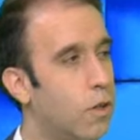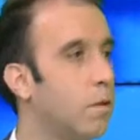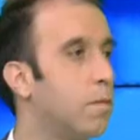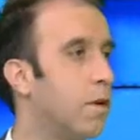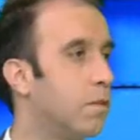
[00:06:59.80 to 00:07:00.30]

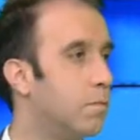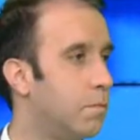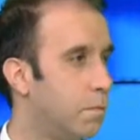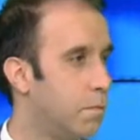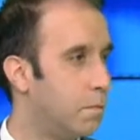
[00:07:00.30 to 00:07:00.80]
Going
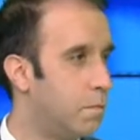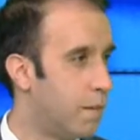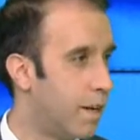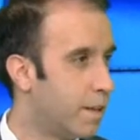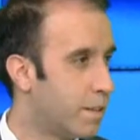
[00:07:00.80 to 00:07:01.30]
beyond
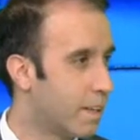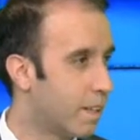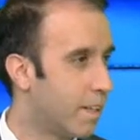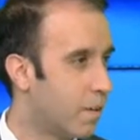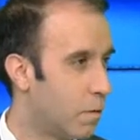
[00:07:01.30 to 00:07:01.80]

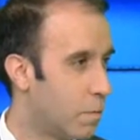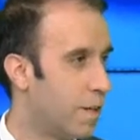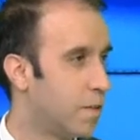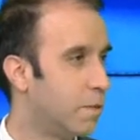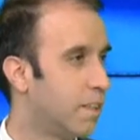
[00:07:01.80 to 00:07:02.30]

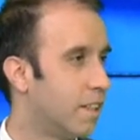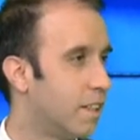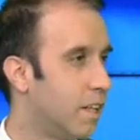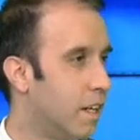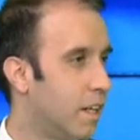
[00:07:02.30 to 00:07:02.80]
management
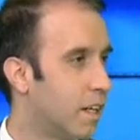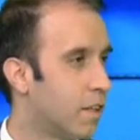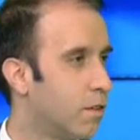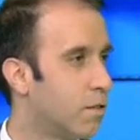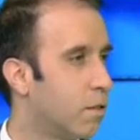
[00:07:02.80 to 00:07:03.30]
and
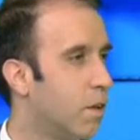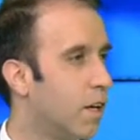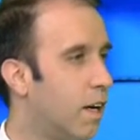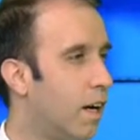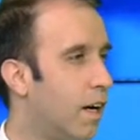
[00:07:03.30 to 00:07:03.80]
control
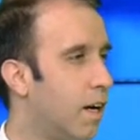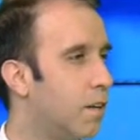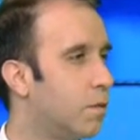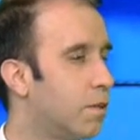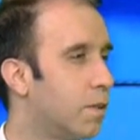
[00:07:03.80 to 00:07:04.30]

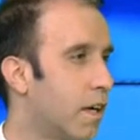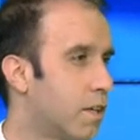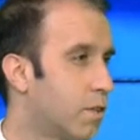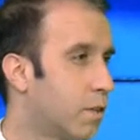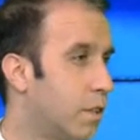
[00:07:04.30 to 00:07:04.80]
with regards to